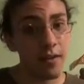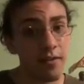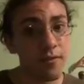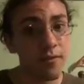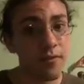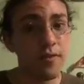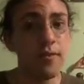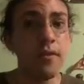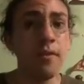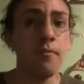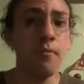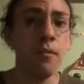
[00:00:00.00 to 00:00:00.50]
a
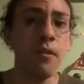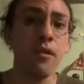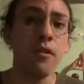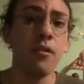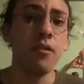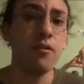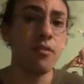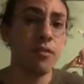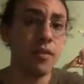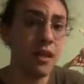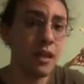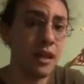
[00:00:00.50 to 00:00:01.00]

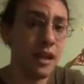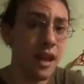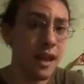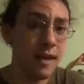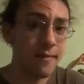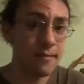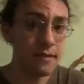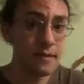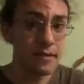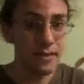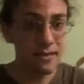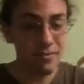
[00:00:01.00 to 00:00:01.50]
similar thing
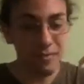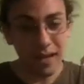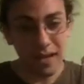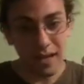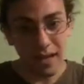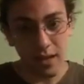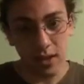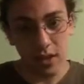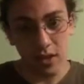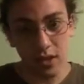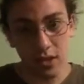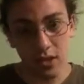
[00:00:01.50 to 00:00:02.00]
happen to
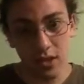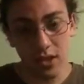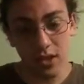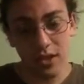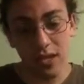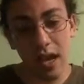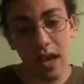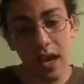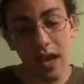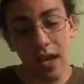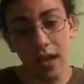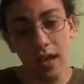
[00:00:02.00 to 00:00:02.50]
me
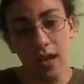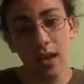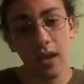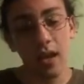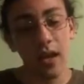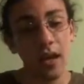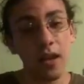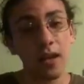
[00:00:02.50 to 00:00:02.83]
today,